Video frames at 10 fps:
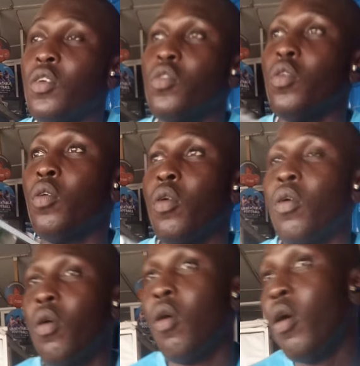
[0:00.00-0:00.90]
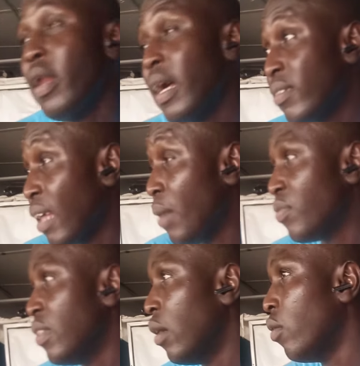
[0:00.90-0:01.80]
So under
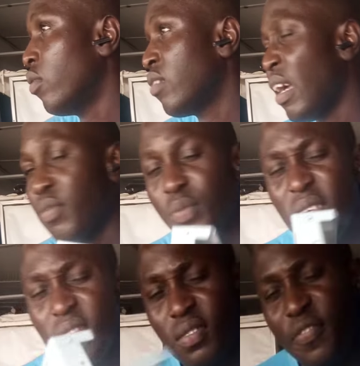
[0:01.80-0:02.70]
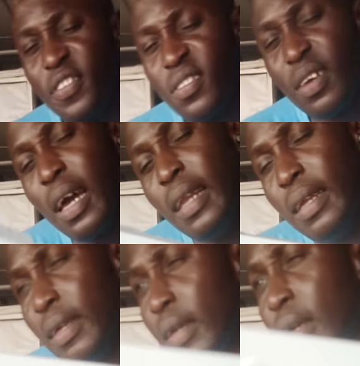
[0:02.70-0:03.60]
types now, type means physically
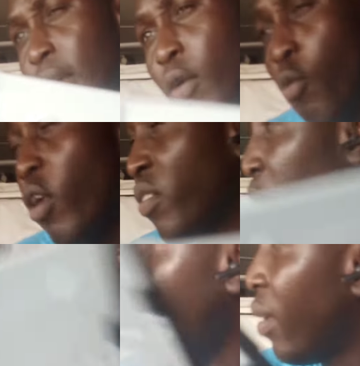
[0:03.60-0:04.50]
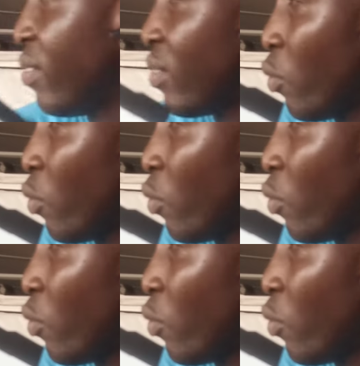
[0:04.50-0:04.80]
what makes